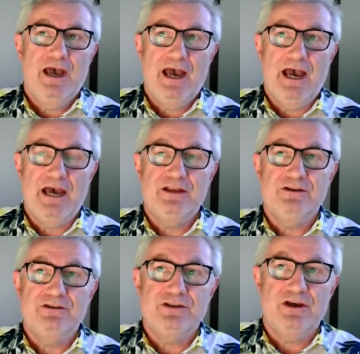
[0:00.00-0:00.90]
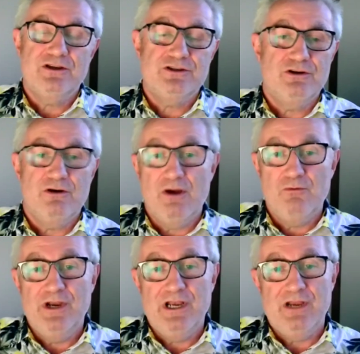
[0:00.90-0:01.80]
and so I
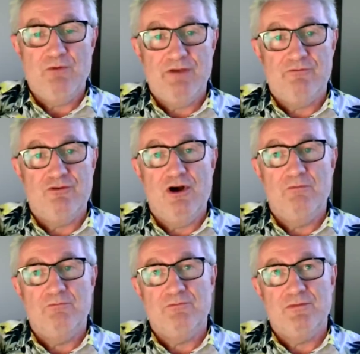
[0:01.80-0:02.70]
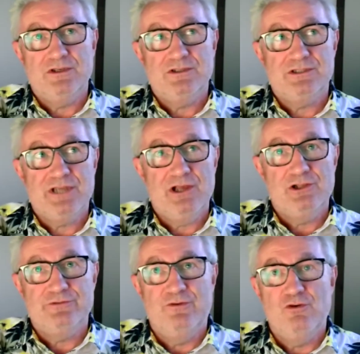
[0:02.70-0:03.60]
really went from
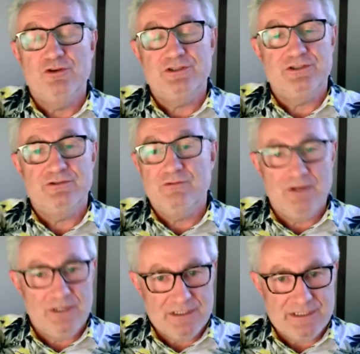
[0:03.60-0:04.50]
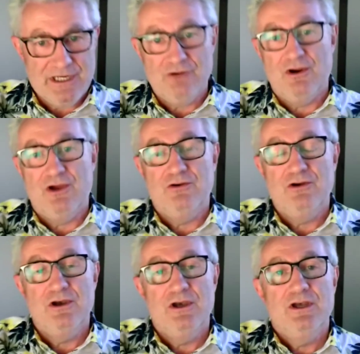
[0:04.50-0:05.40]
Salesforce Zero
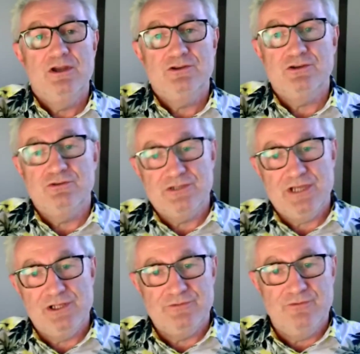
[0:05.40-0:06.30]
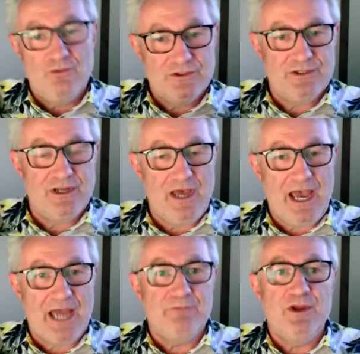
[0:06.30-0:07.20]
to Salesforce
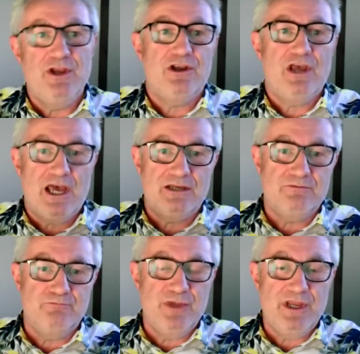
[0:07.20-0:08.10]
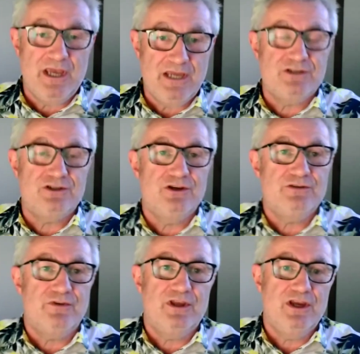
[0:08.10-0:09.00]
Admin and BA
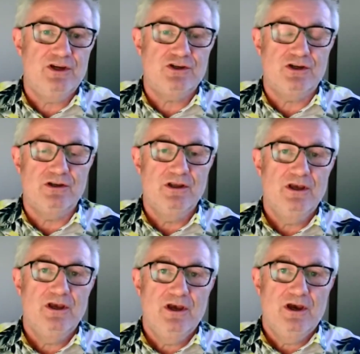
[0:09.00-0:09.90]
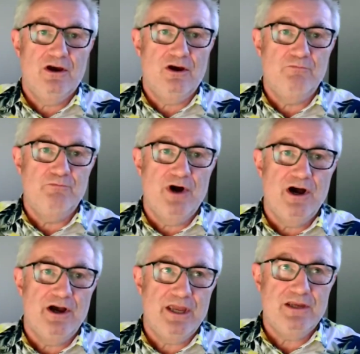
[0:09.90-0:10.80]
certification
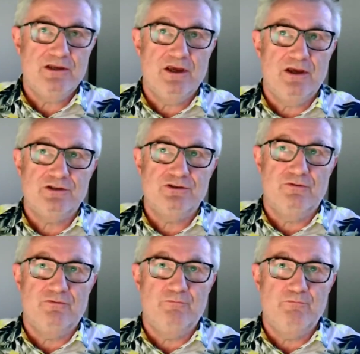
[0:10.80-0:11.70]
by sort of